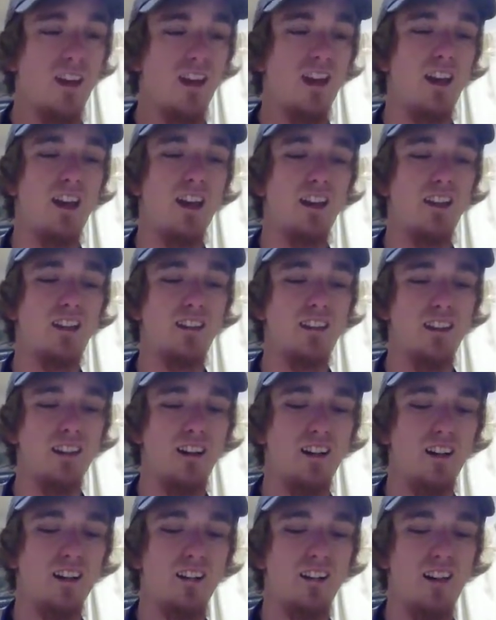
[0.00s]
And
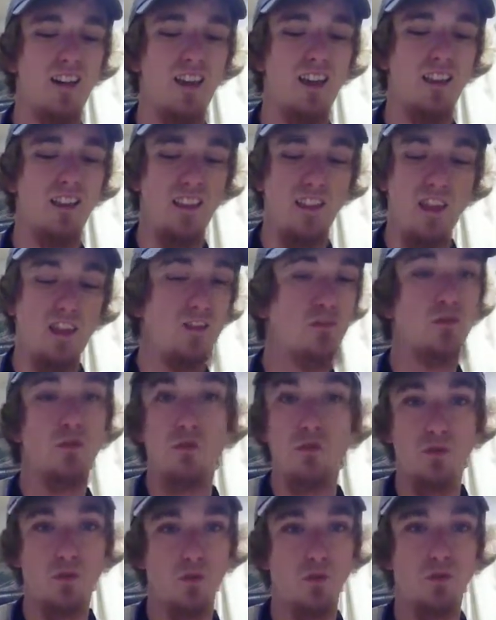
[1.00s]
that's
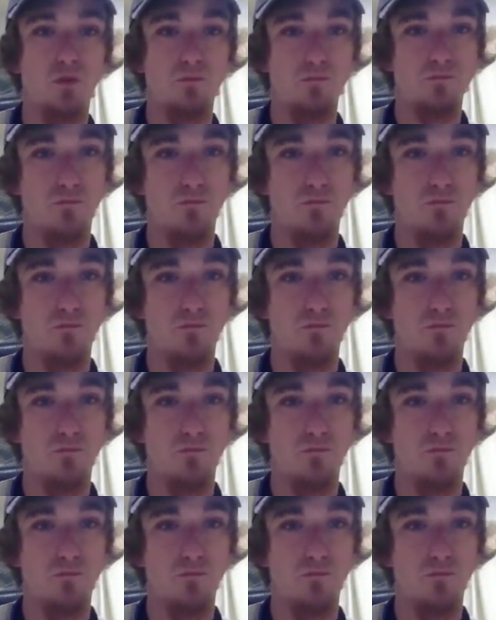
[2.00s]
crucial.